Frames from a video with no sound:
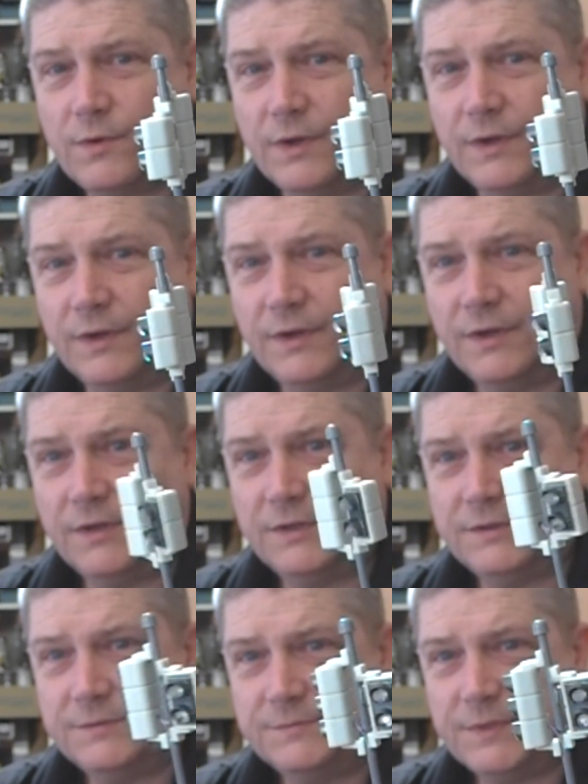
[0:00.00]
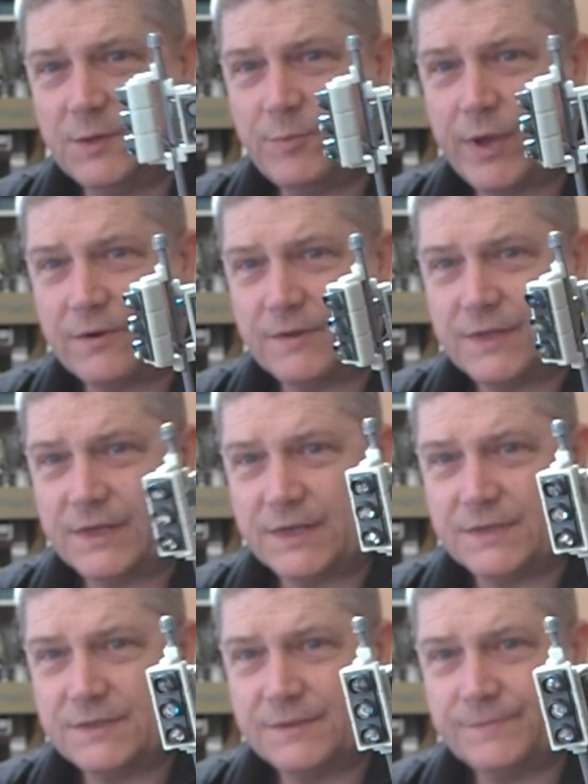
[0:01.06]
A pair of
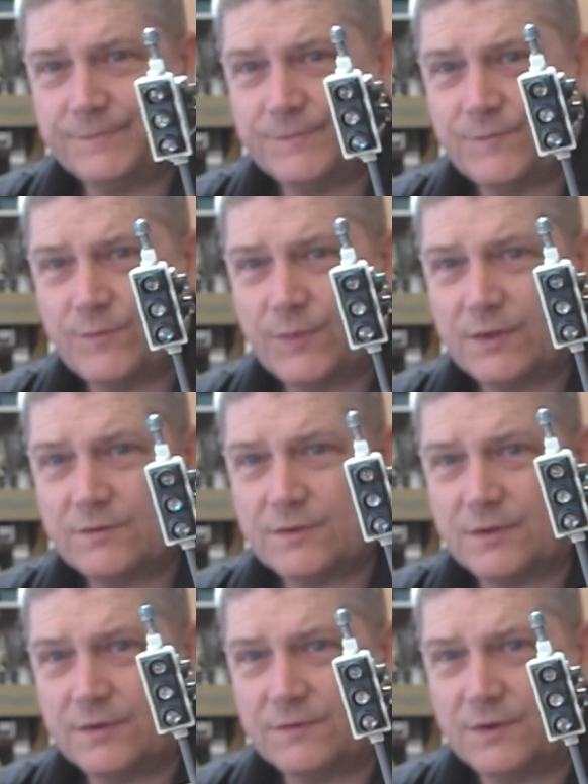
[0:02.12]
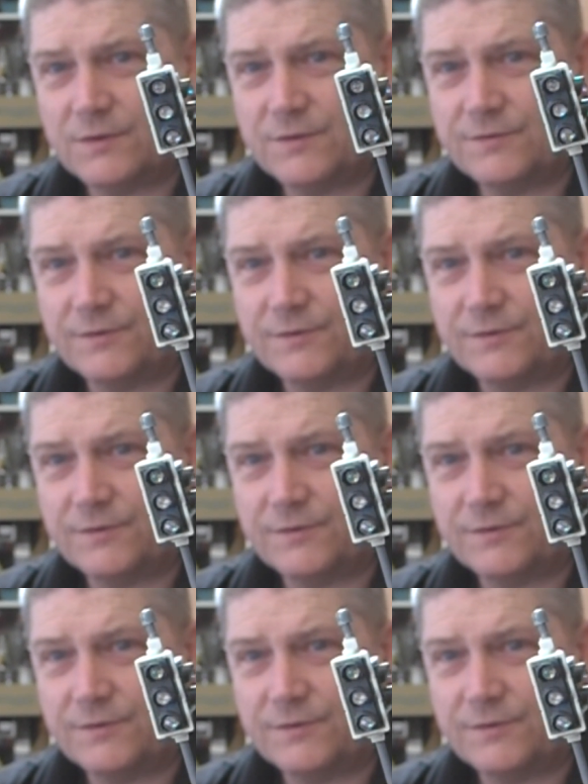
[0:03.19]
these. So you've got the